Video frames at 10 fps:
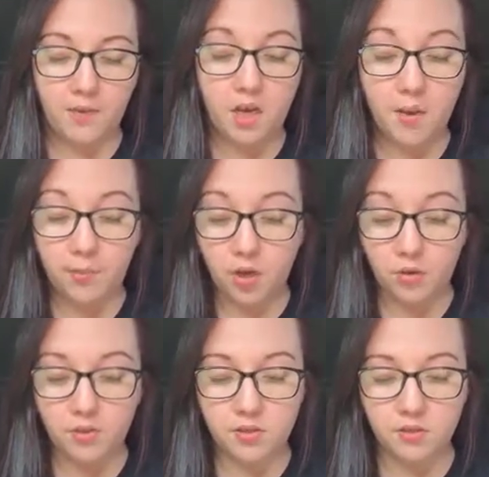cup
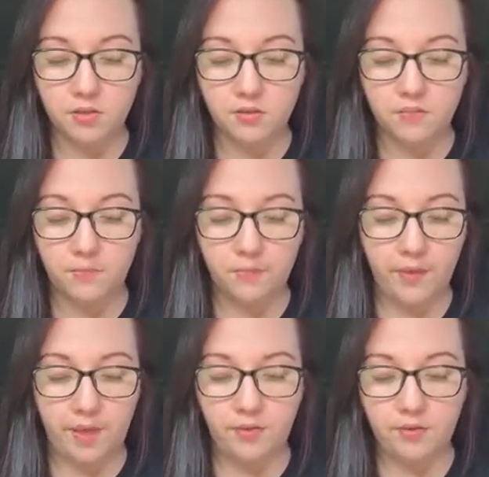coaster,
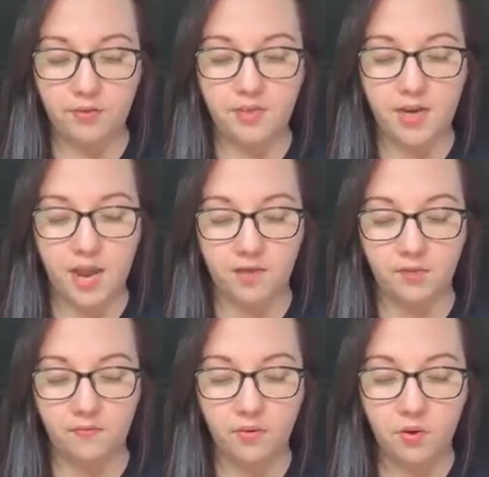like little
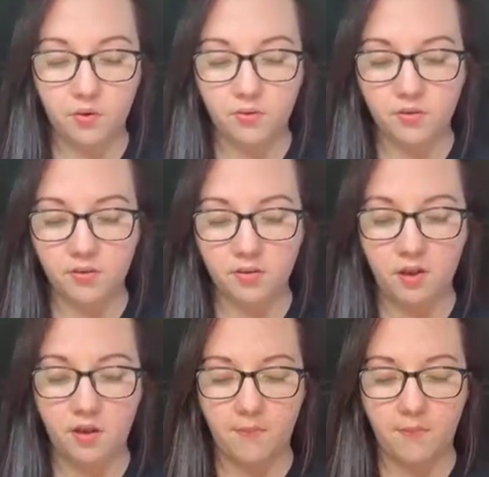stacks of those,